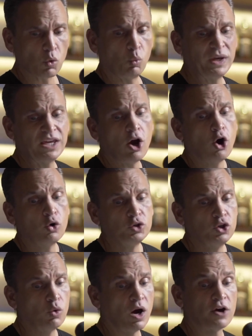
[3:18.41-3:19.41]
we
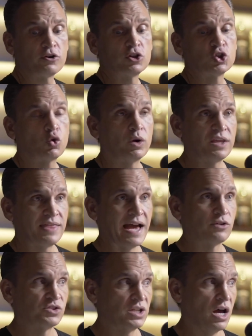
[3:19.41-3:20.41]
owe you
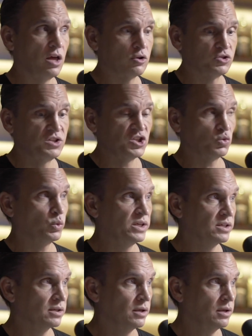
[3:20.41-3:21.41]
$120,000 this
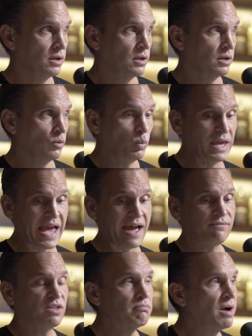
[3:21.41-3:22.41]
week. We
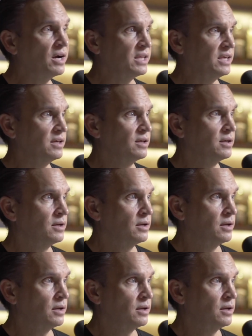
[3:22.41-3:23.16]
have the money,